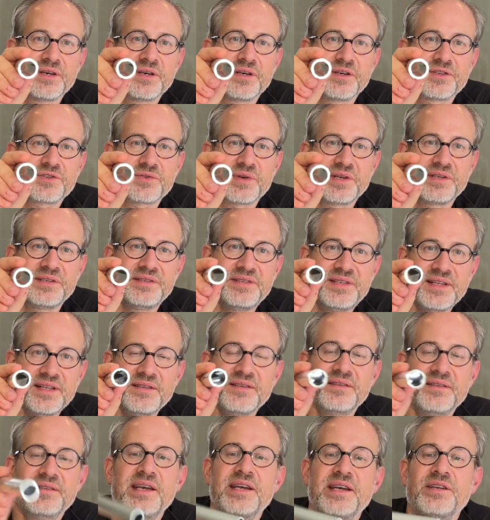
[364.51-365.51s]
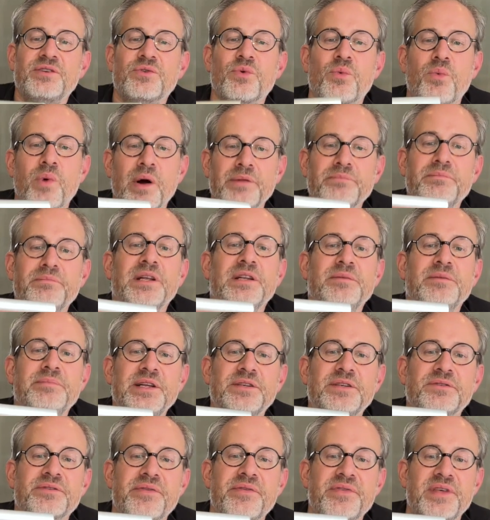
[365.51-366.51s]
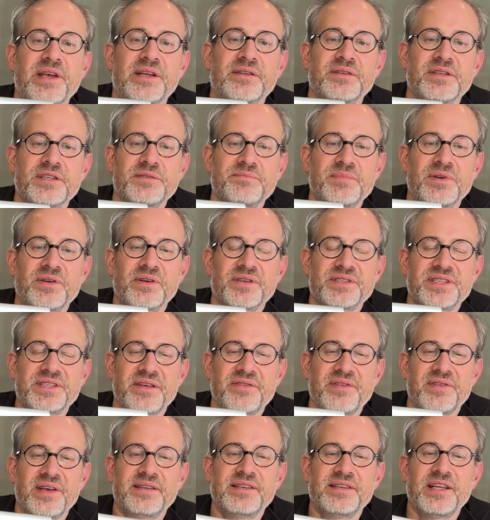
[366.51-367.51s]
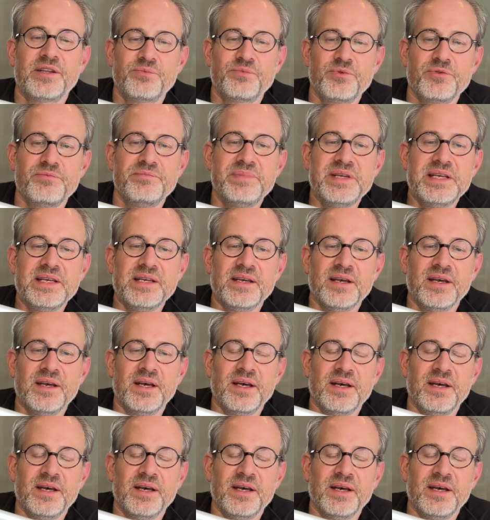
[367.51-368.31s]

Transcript: So I didn't take the 1 millimeter thickness because I think that would be